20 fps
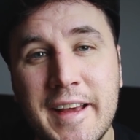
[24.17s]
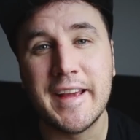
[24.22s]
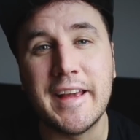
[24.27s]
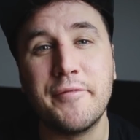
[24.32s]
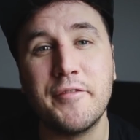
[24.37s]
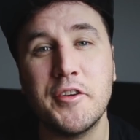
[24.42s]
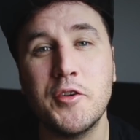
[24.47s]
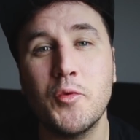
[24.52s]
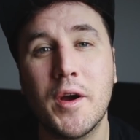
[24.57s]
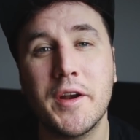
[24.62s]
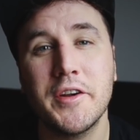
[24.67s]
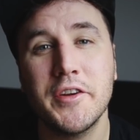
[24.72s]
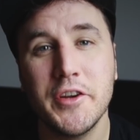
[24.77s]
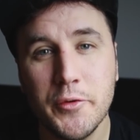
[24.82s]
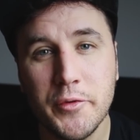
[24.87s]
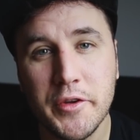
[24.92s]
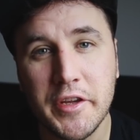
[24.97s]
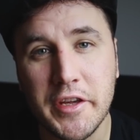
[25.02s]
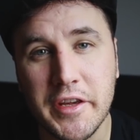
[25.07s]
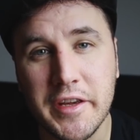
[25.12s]
If you are
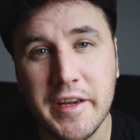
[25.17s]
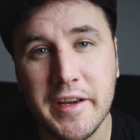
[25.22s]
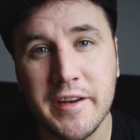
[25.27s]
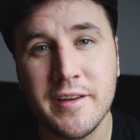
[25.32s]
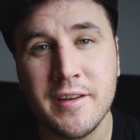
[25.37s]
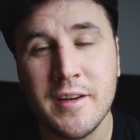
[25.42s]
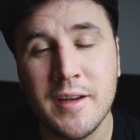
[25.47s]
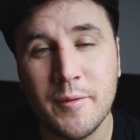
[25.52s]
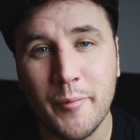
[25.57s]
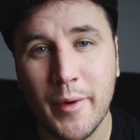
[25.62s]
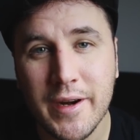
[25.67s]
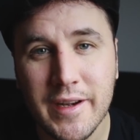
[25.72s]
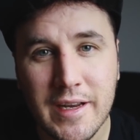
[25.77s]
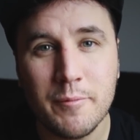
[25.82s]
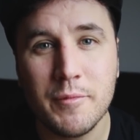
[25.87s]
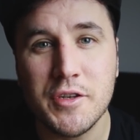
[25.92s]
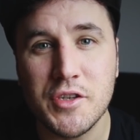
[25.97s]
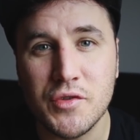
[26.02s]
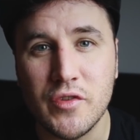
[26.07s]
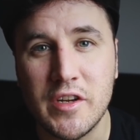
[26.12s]
new here, my
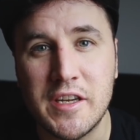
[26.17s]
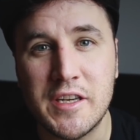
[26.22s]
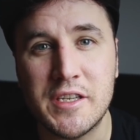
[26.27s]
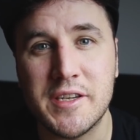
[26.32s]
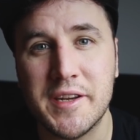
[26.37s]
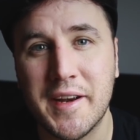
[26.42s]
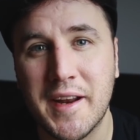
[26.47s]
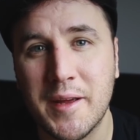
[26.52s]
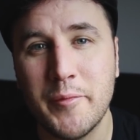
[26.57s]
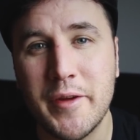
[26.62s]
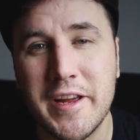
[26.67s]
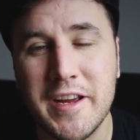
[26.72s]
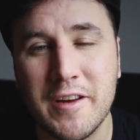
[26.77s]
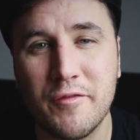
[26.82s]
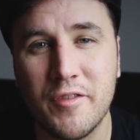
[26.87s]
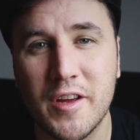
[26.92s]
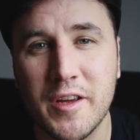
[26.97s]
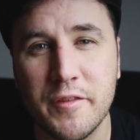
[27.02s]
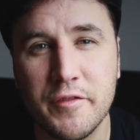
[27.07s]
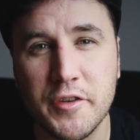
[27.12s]
name is Rhys and I make
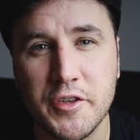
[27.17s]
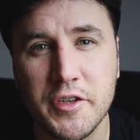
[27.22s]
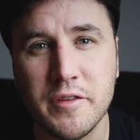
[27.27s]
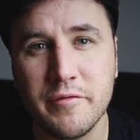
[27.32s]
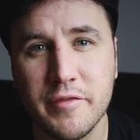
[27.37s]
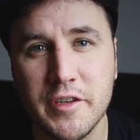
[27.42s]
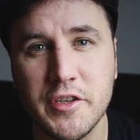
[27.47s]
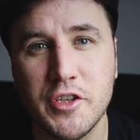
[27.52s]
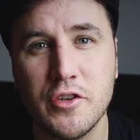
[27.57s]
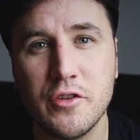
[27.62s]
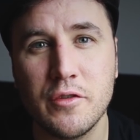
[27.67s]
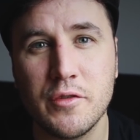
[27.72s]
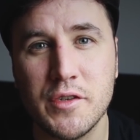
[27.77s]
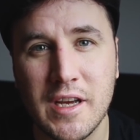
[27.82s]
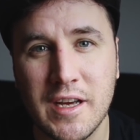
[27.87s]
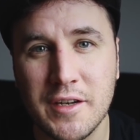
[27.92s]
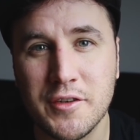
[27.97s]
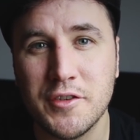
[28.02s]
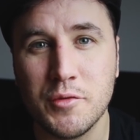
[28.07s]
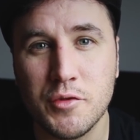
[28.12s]
fly fishing videos
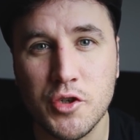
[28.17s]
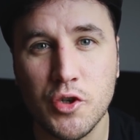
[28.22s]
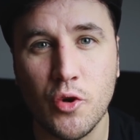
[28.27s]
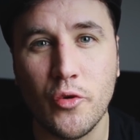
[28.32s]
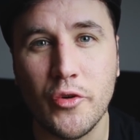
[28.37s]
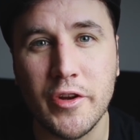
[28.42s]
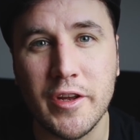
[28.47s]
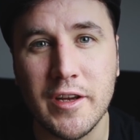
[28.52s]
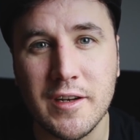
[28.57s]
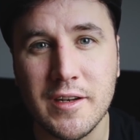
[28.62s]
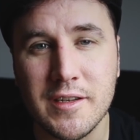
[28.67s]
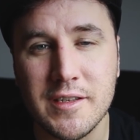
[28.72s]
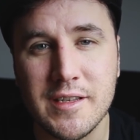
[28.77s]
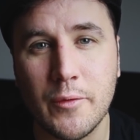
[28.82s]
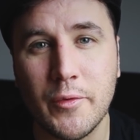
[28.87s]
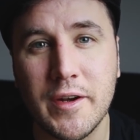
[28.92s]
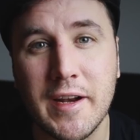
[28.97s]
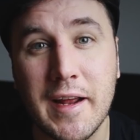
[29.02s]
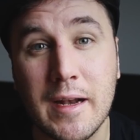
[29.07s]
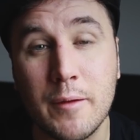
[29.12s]
and tutorials
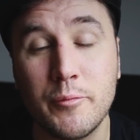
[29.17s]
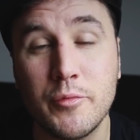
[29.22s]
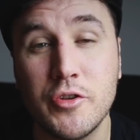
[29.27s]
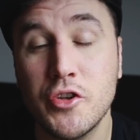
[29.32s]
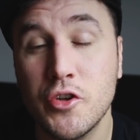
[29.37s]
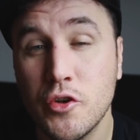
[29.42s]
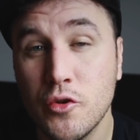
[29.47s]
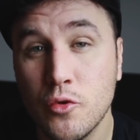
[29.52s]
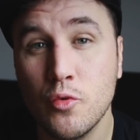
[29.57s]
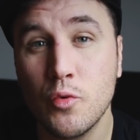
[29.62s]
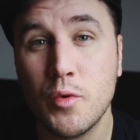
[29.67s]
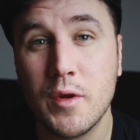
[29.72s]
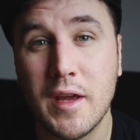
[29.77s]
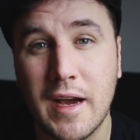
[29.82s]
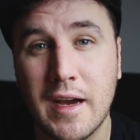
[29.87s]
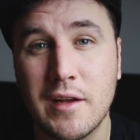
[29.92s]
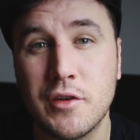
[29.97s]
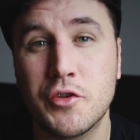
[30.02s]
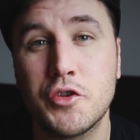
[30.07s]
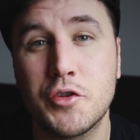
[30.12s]
that will help you
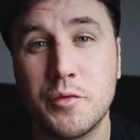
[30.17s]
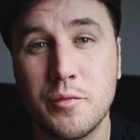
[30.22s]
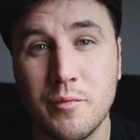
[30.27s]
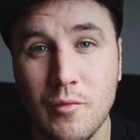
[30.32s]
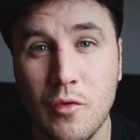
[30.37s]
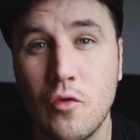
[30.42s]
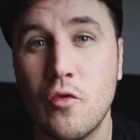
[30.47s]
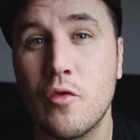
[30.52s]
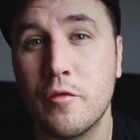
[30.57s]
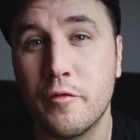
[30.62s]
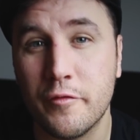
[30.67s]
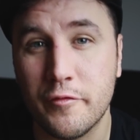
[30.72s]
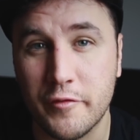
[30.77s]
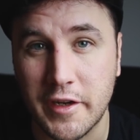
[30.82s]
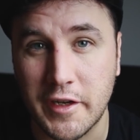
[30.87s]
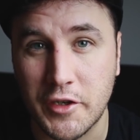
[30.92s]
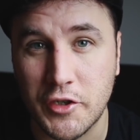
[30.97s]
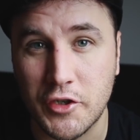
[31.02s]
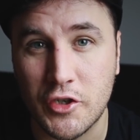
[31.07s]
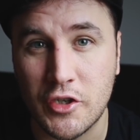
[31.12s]
catch more
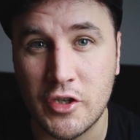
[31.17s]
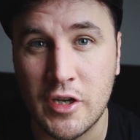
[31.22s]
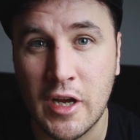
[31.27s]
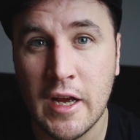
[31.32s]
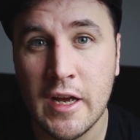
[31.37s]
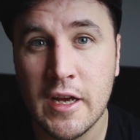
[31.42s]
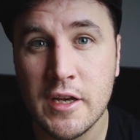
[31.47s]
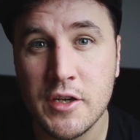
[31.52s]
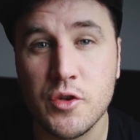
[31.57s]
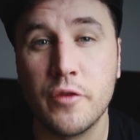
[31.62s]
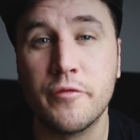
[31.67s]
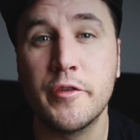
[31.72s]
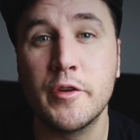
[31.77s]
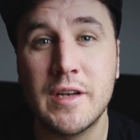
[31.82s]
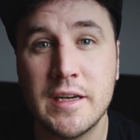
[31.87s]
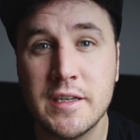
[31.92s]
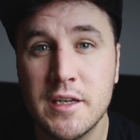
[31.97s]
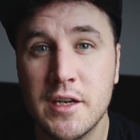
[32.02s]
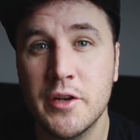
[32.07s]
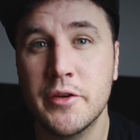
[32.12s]
fish. So if you'd
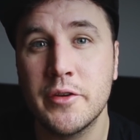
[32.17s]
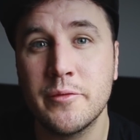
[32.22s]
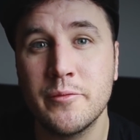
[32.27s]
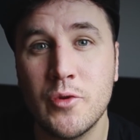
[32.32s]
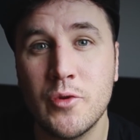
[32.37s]
like to learn